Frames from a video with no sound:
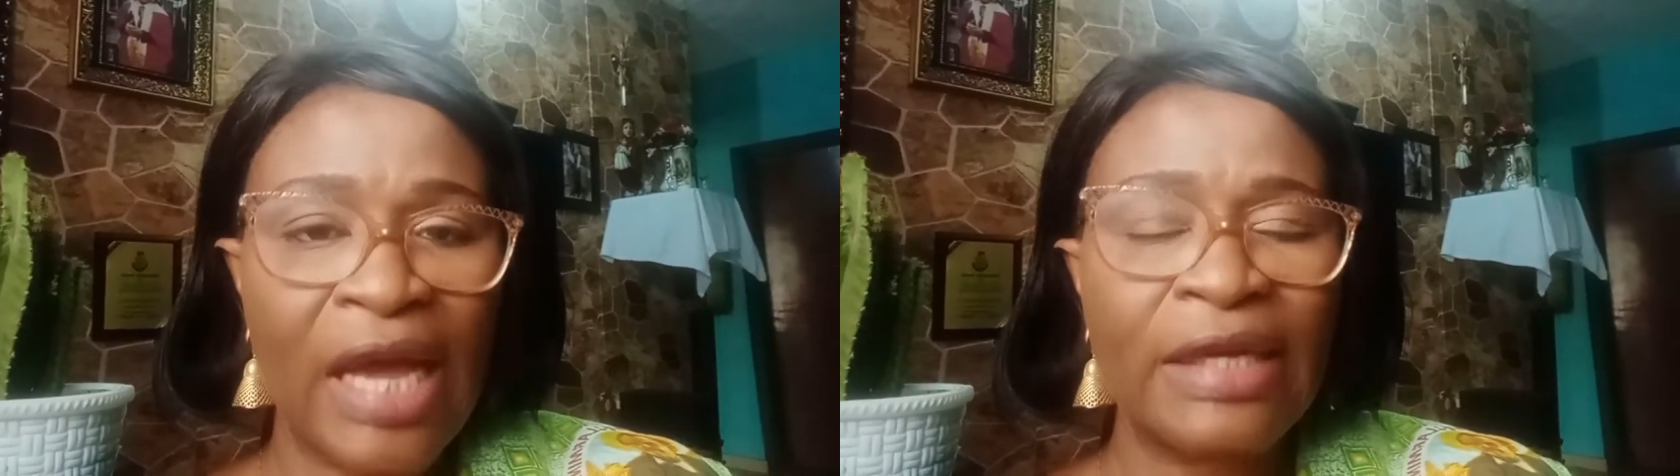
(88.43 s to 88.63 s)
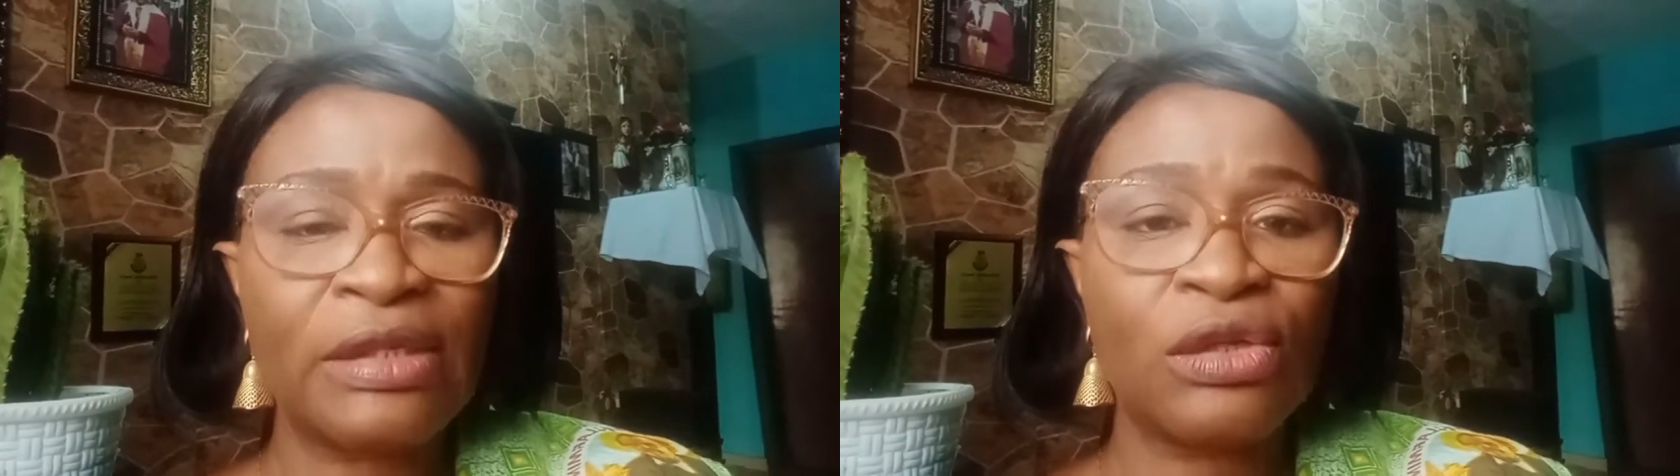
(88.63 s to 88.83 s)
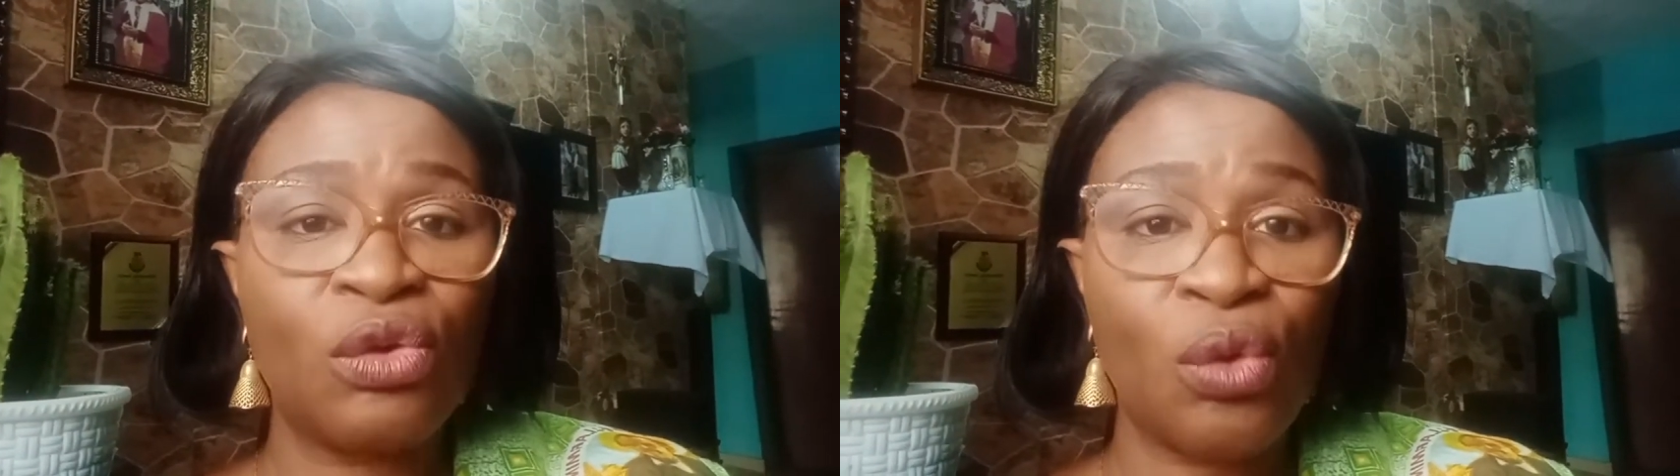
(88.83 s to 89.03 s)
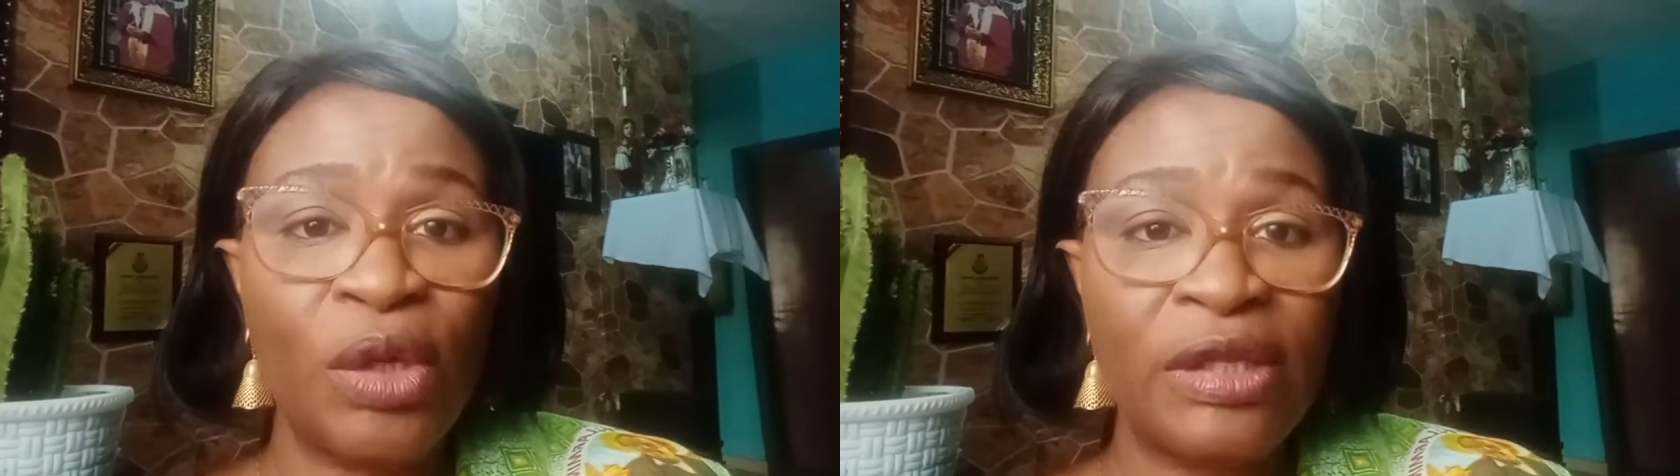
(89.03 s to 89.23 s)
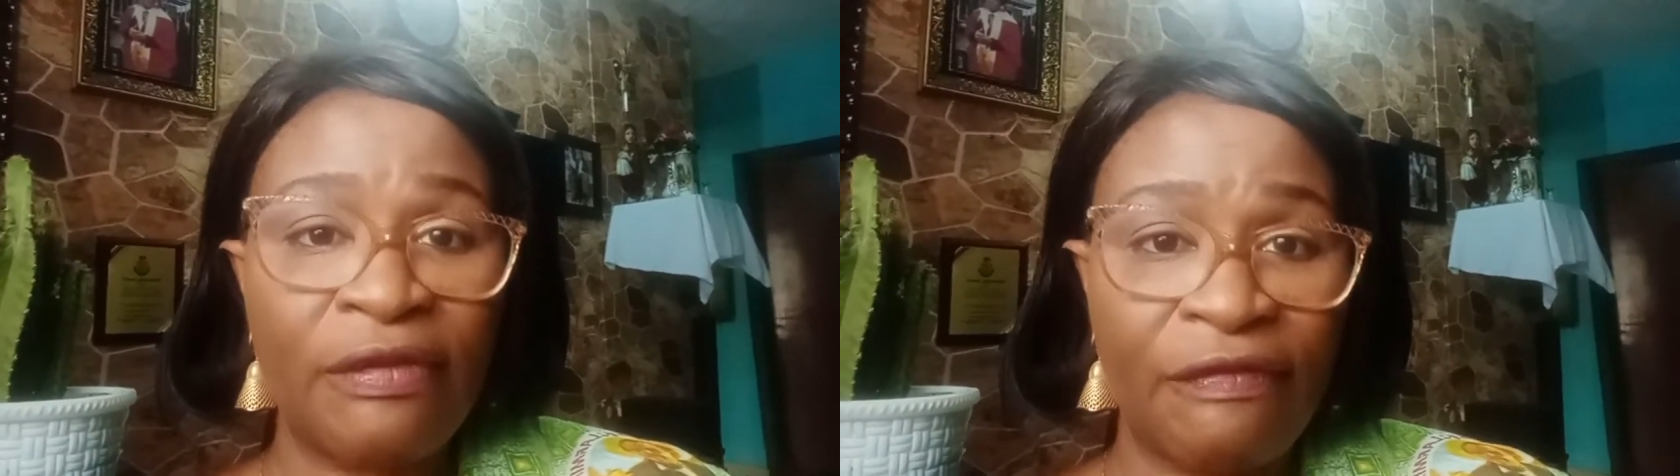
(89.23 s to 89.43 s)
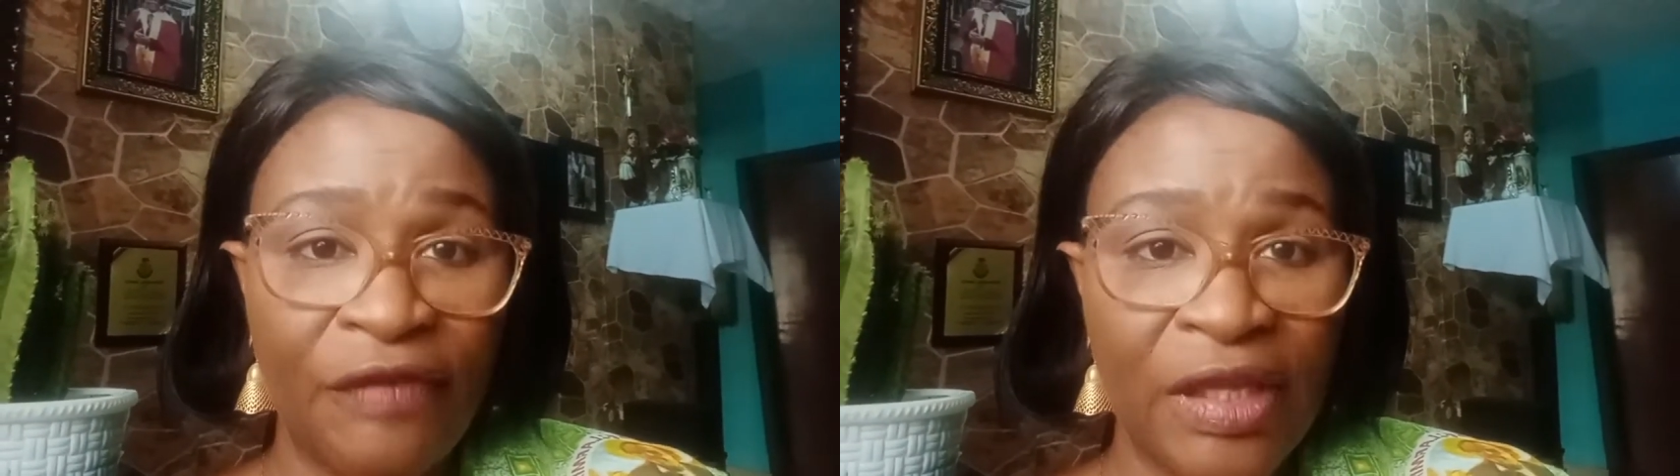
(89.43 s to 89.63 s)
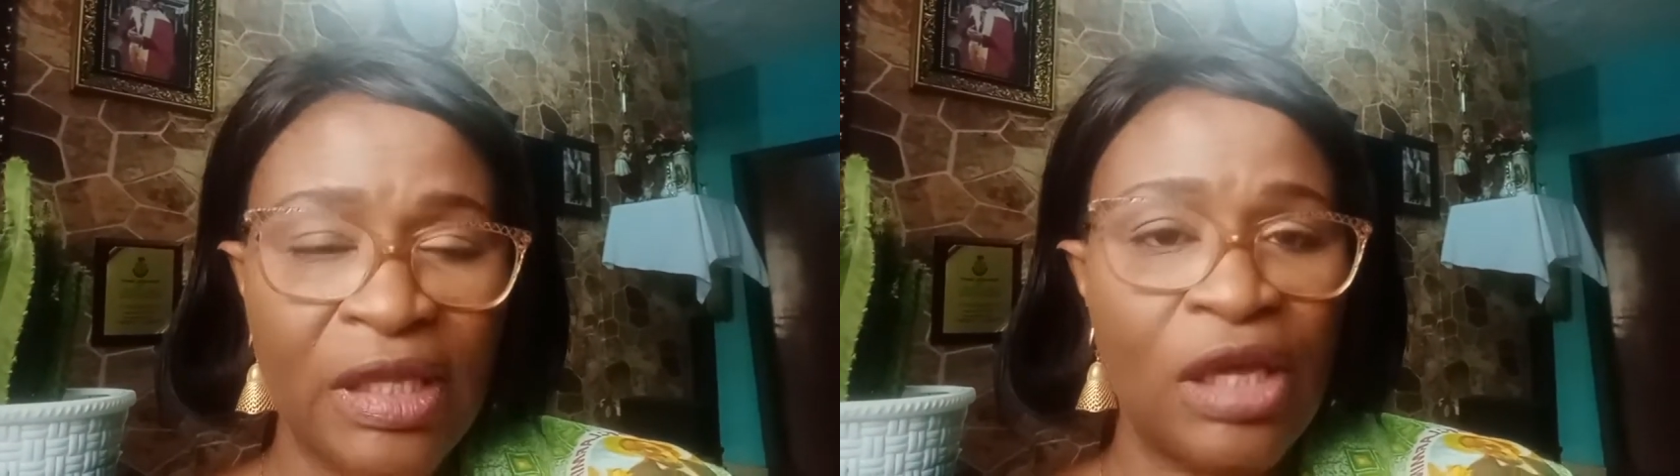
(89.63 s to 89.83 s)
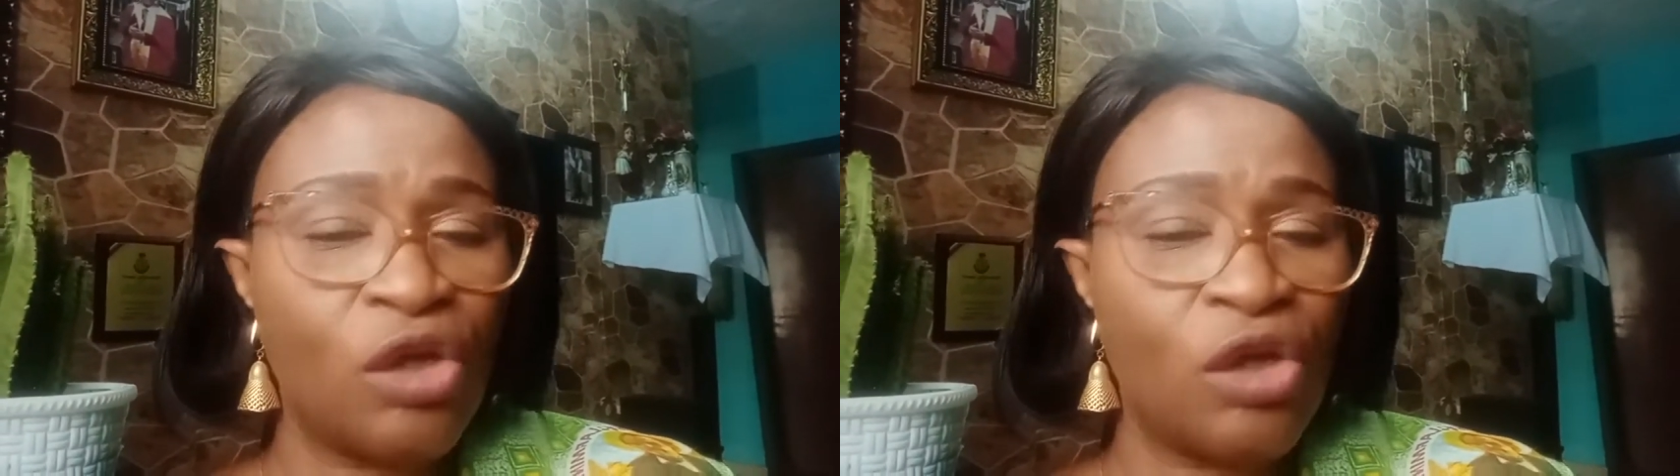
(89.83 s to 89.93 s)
and grow in the faith,